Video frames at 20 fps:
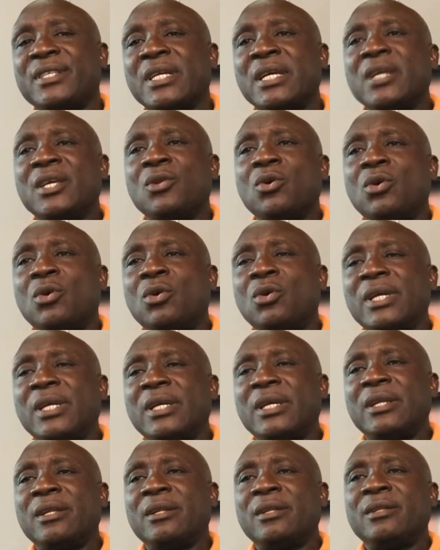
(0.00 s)
you know,
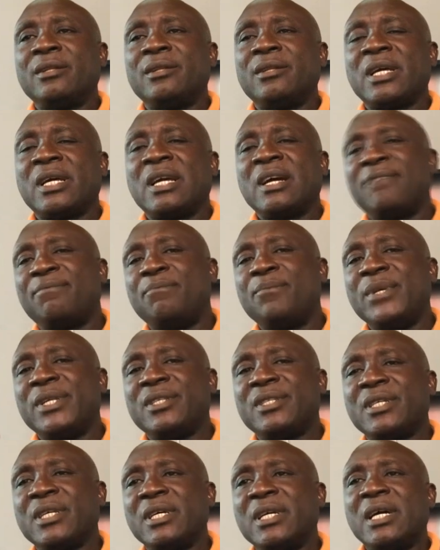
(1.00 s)
in the
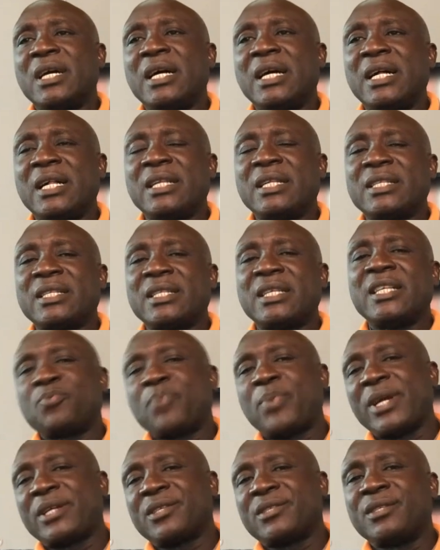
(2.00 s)
government as
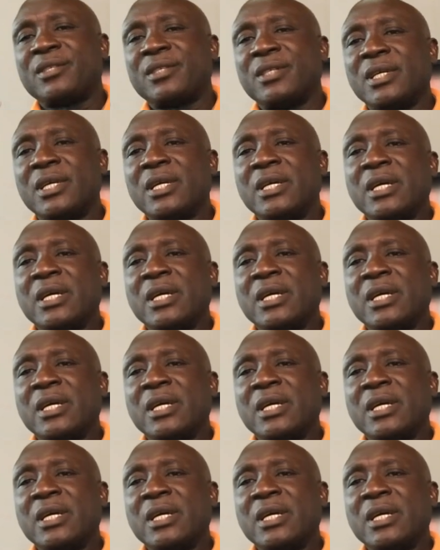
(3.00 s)
expected.